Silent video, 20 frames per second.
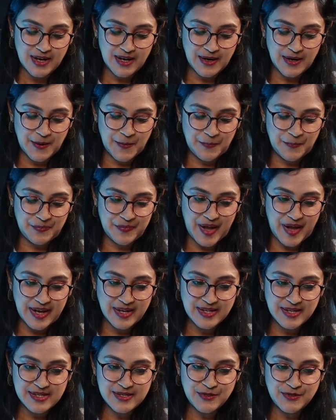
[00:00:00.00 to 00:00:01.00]
I
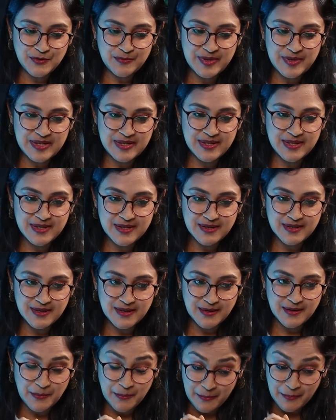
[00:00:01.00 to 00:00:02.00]
need to be
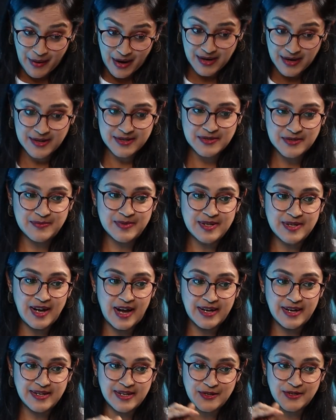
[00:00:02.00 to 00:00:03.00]
marketable.
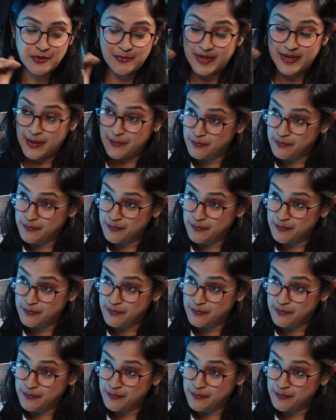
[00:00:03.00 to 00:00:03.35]
I need to be